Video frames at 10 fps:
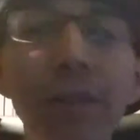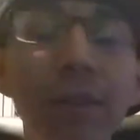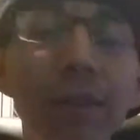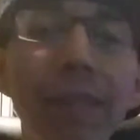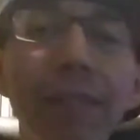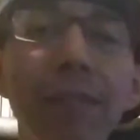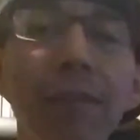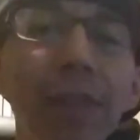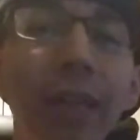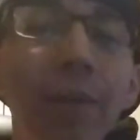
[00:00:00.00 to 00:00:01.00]
and all that
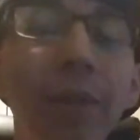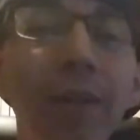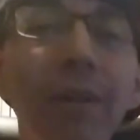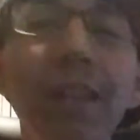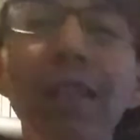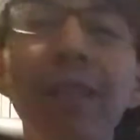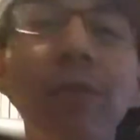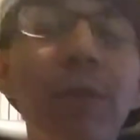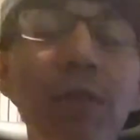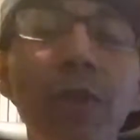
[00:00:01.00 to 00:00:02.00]
stuff came out,
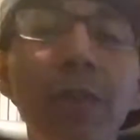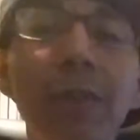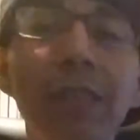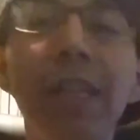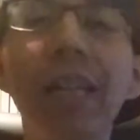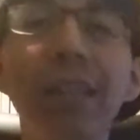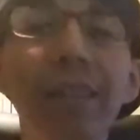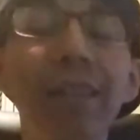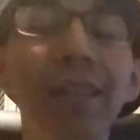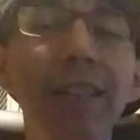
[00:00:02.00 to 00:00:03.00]
Toy Story was like,
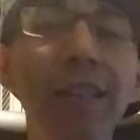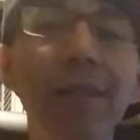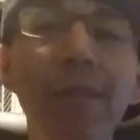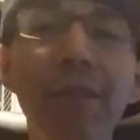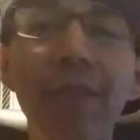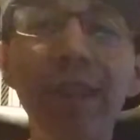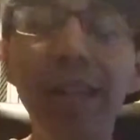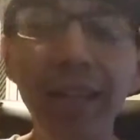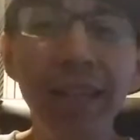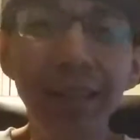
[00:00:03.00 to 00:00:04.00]

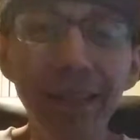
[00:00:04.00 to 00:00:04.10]
it